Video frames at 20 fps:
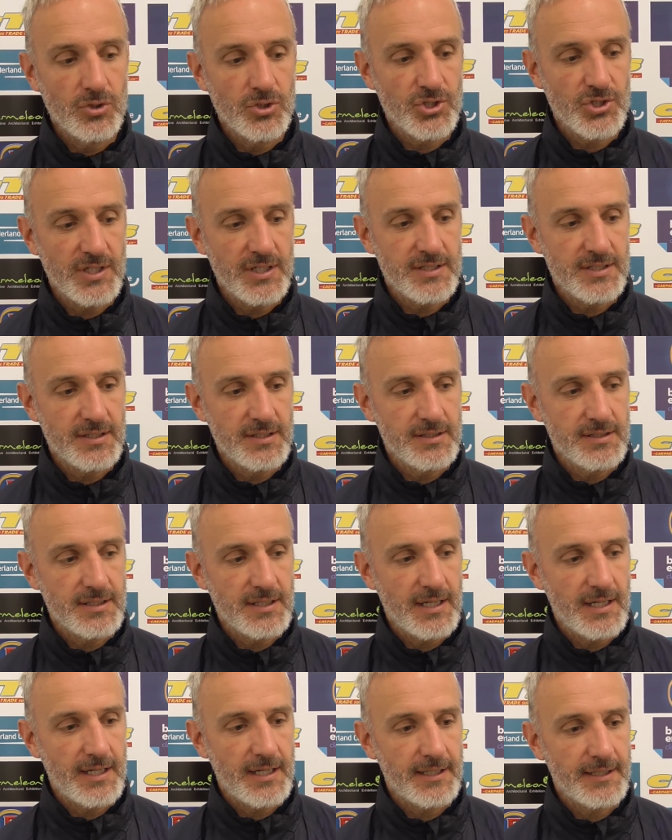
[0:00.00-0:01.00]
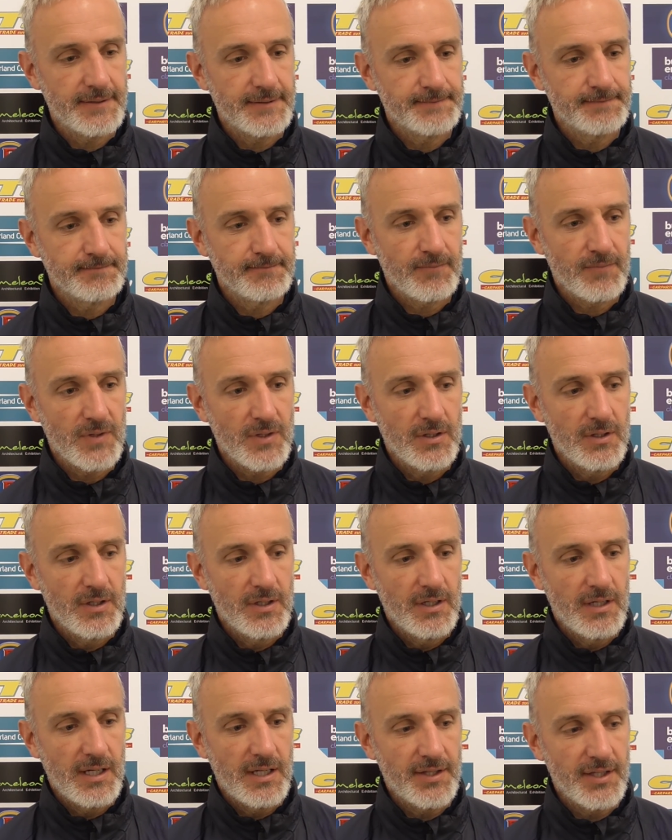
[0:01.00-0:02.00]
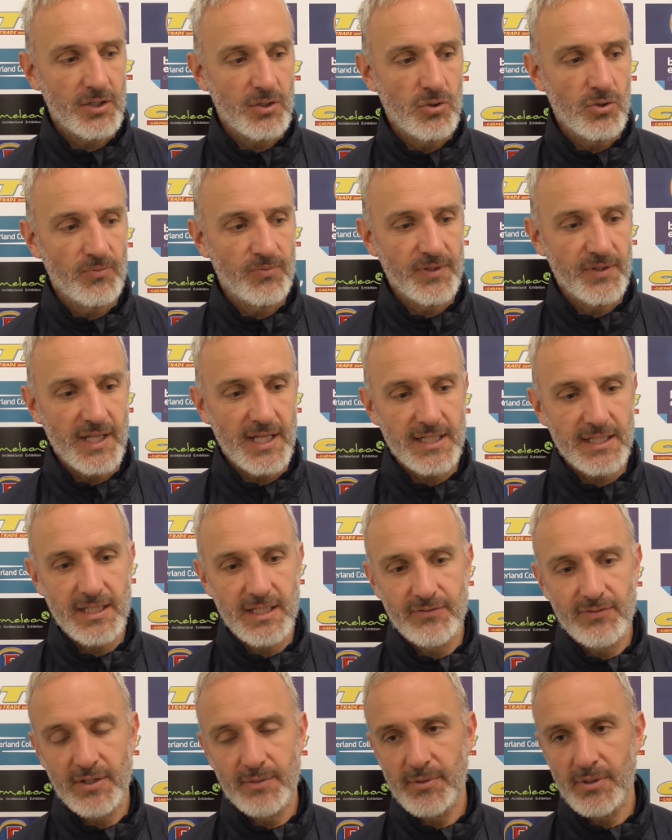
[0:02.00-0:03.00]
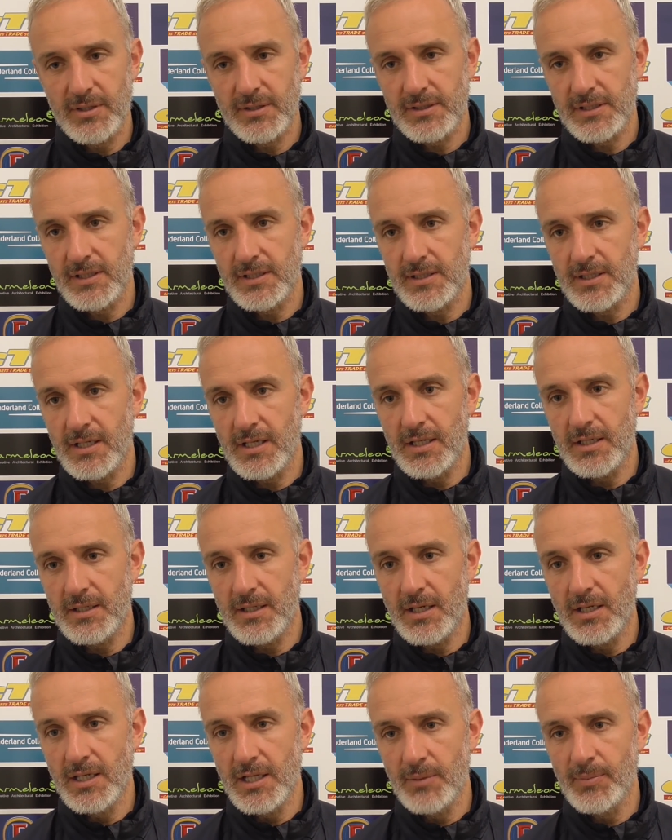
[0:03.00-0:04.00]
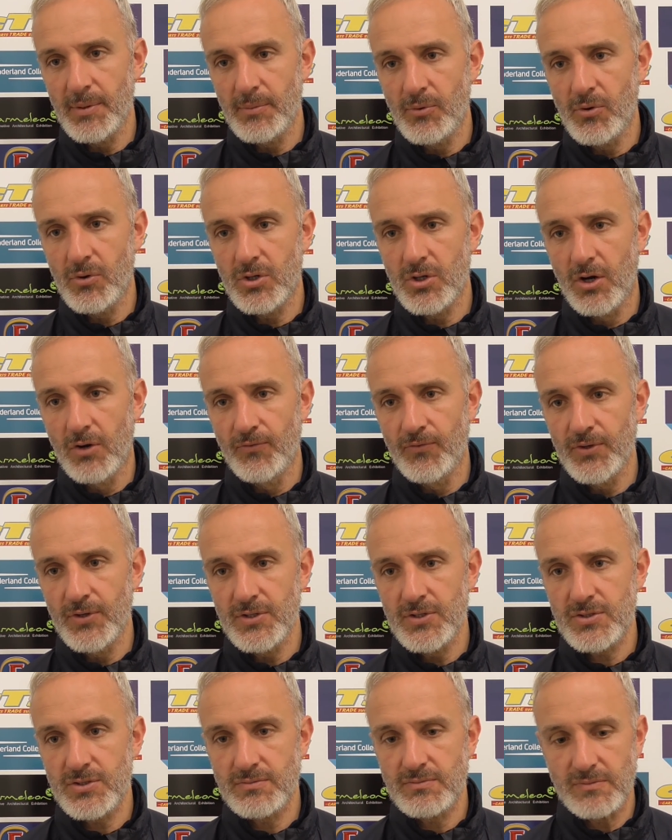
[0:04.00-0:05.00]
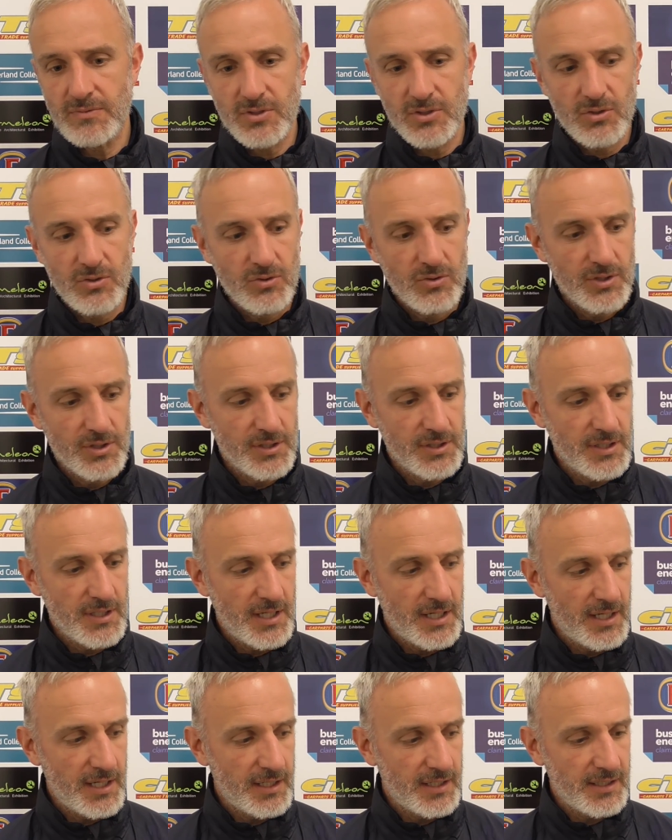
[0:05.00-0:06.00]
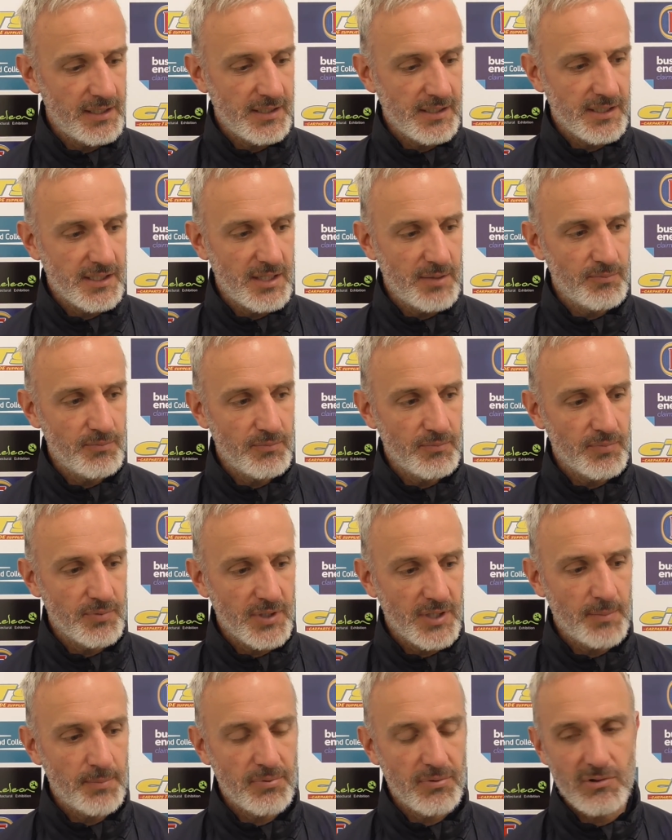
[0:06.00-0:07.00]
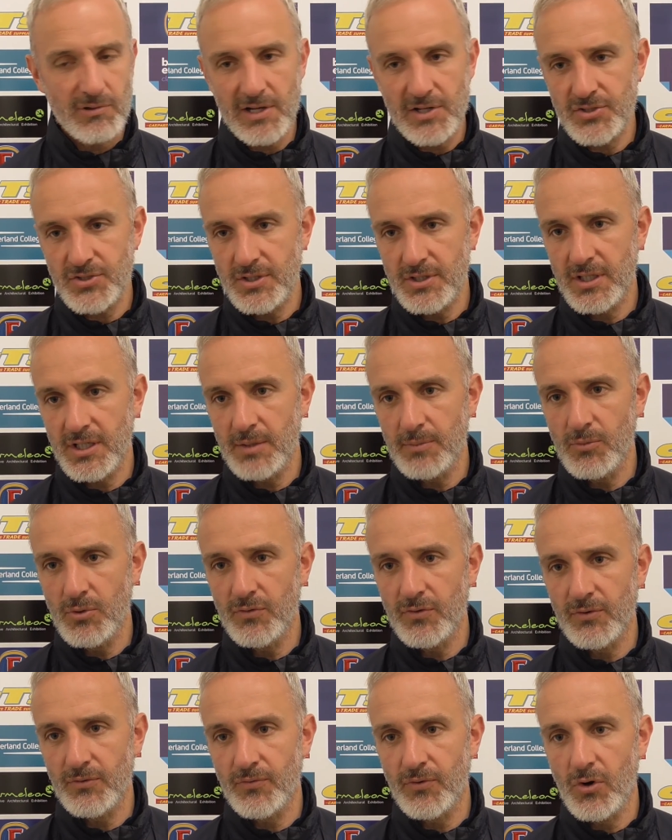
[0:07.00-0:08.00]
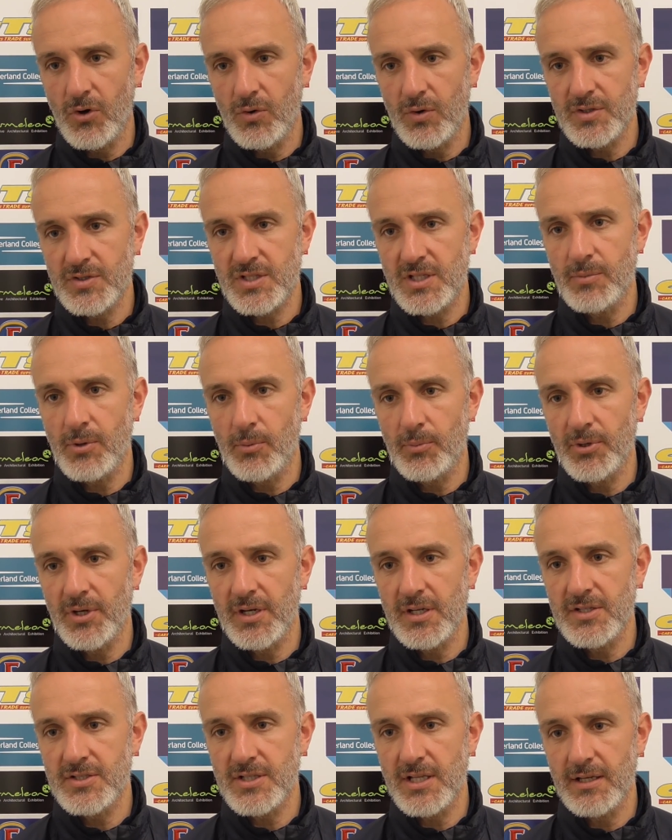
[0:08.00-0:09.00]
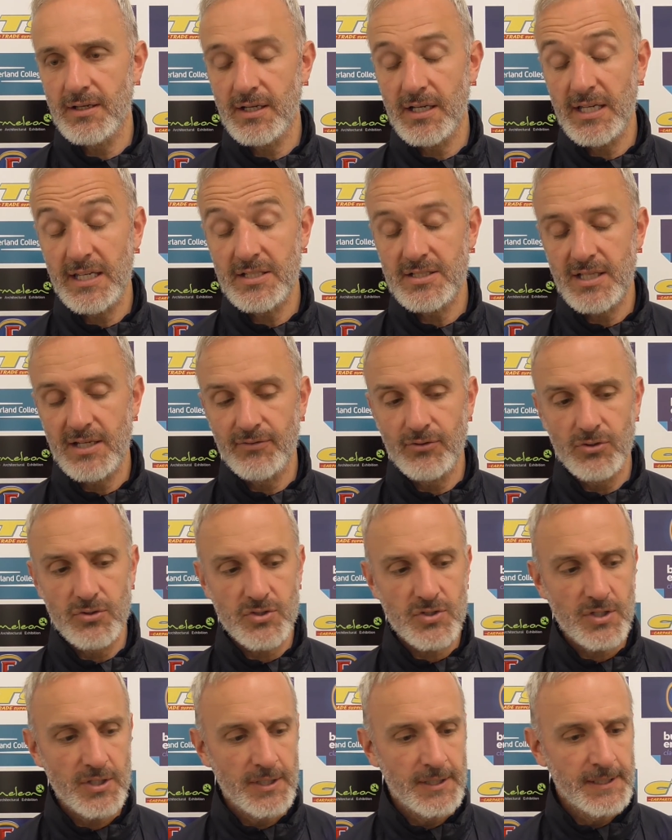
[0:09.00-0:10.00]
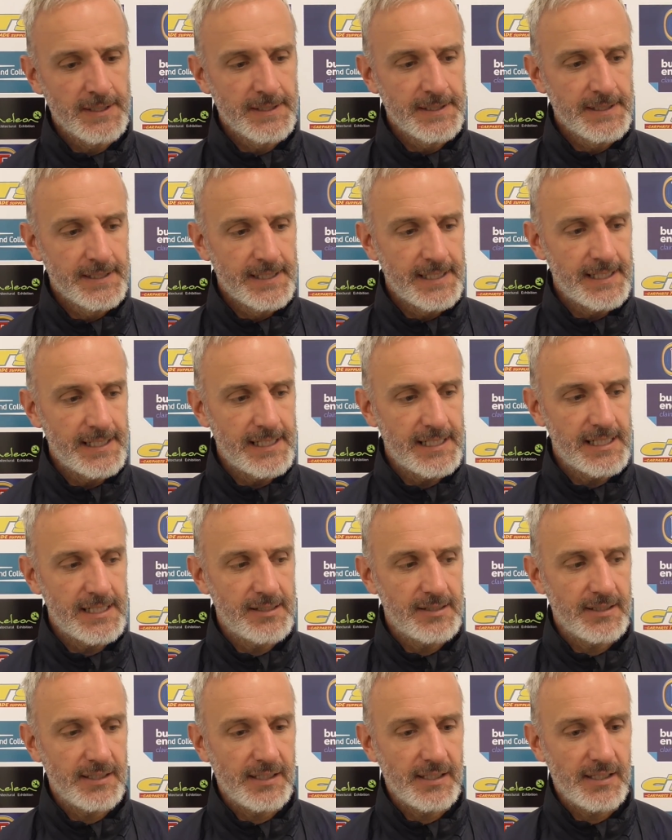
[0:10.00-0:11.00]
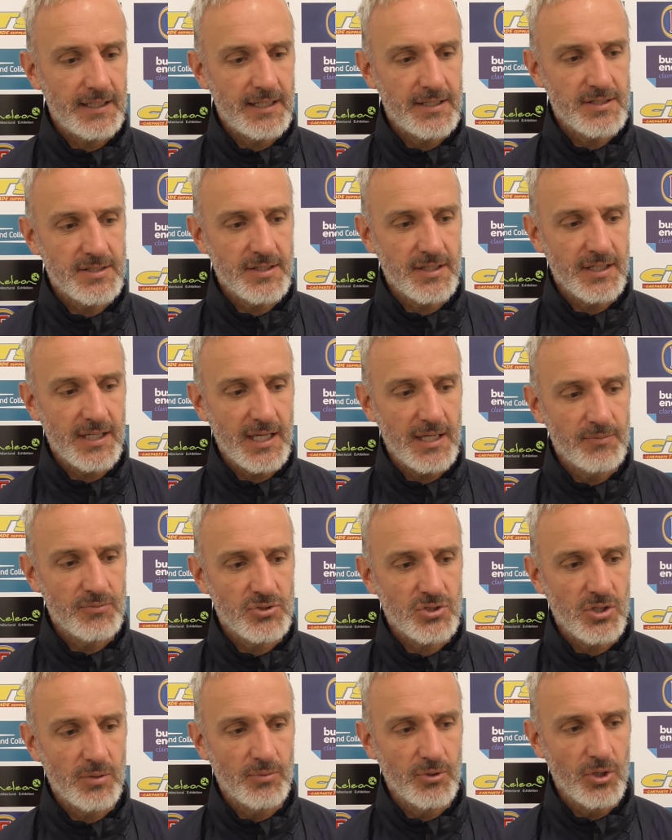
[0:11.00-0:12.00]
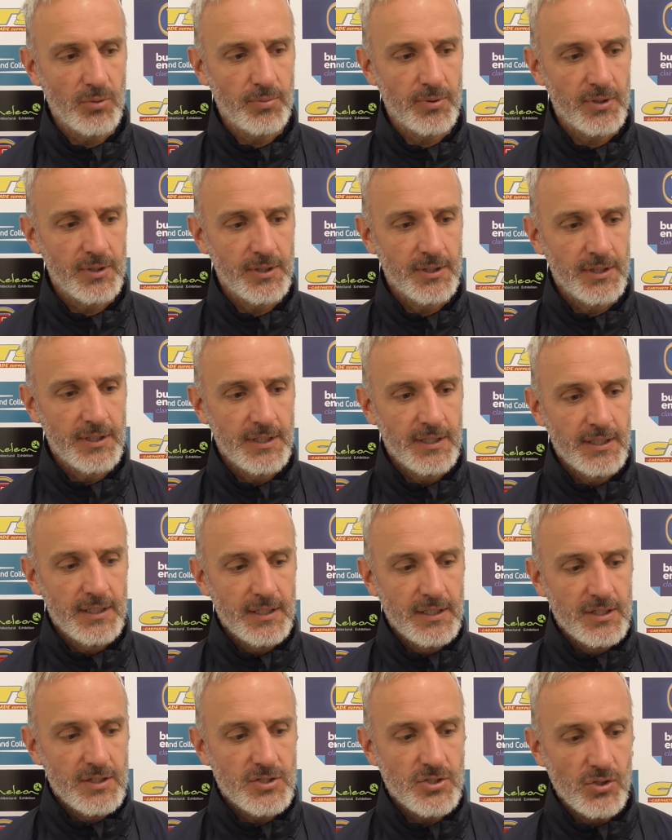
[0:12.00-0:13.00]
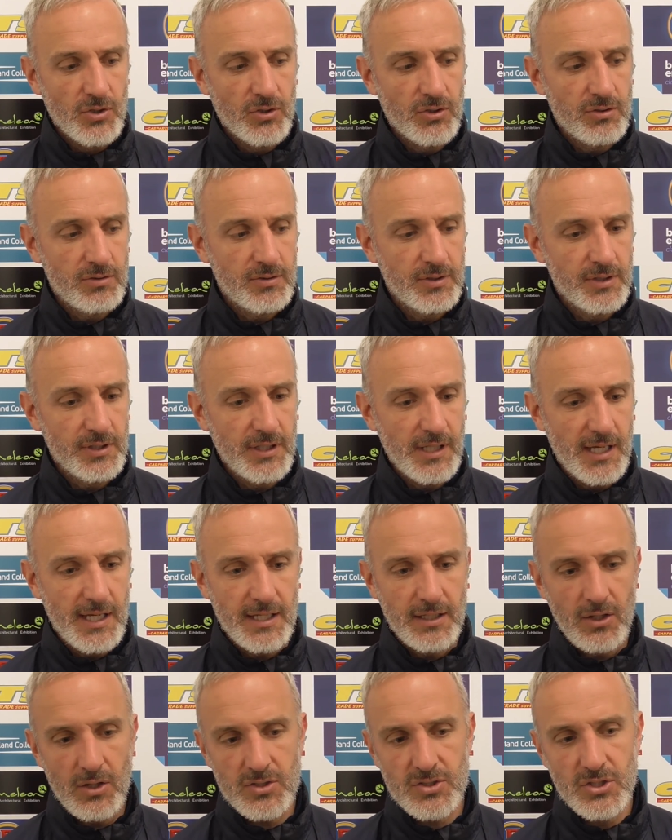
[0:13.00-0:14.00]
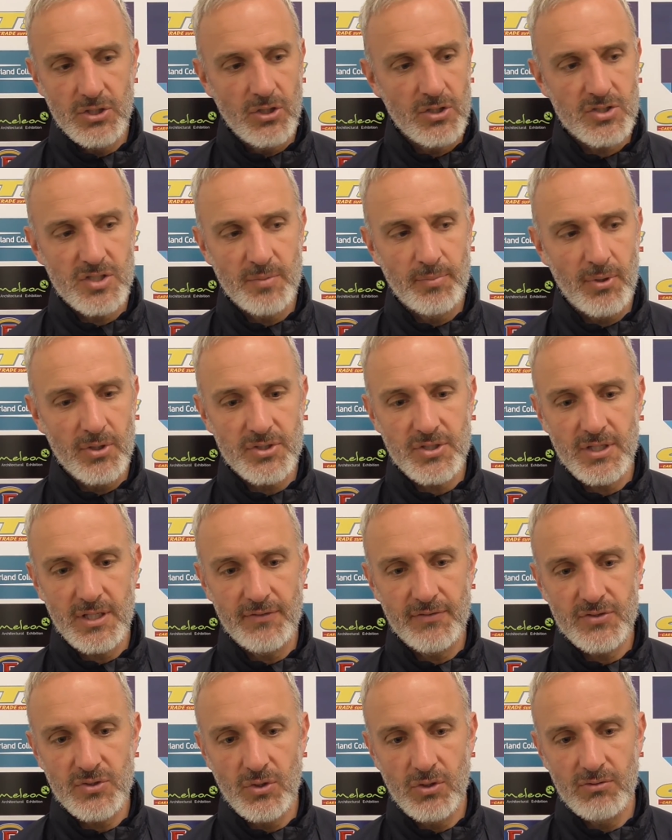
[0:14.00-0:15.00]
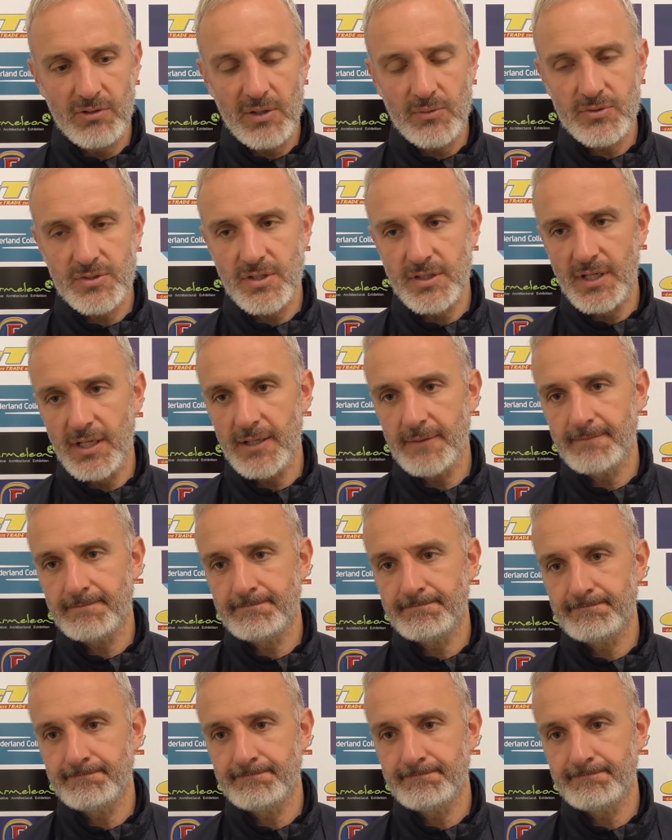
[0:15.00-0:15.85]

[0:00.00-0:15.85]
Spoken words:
sheet, and I think hopefully that'll give him a little bit more confidence to go and keep progressing, keep moving forwards, keep up in these levels into the games coming up. So yeah, lots and lots of positives all around today.